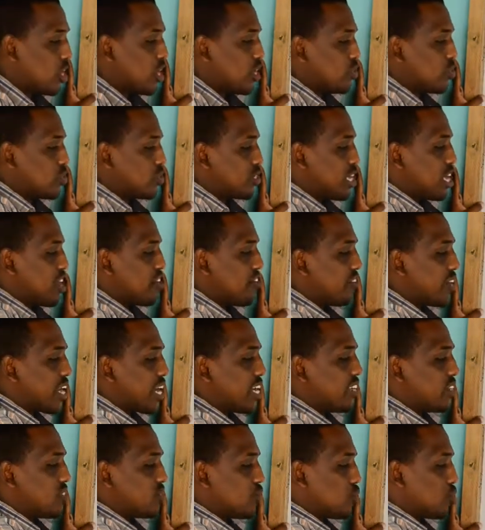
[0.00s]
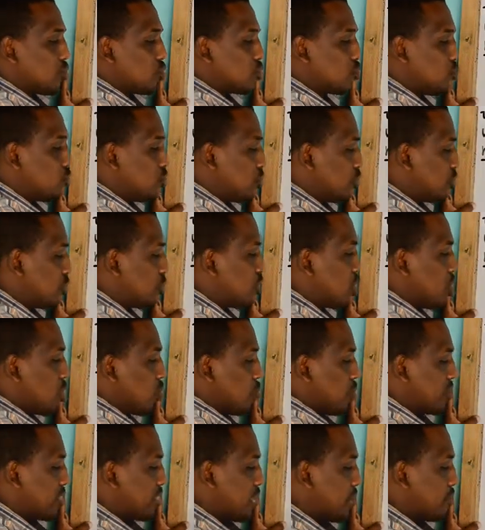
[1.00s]
you say if 9 is equals to this,
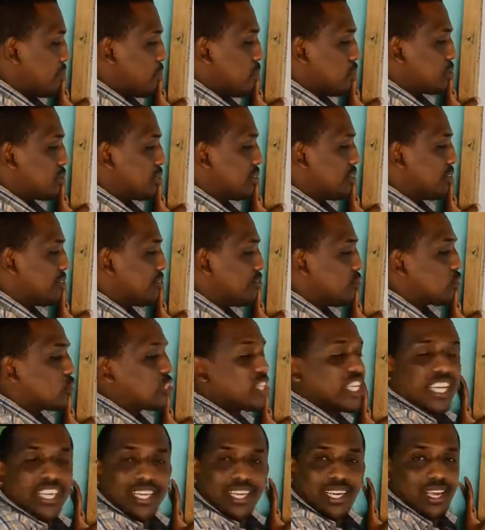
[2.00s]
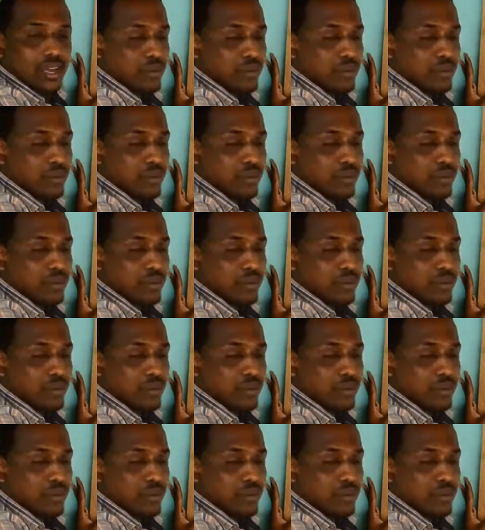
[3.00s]
what about 14?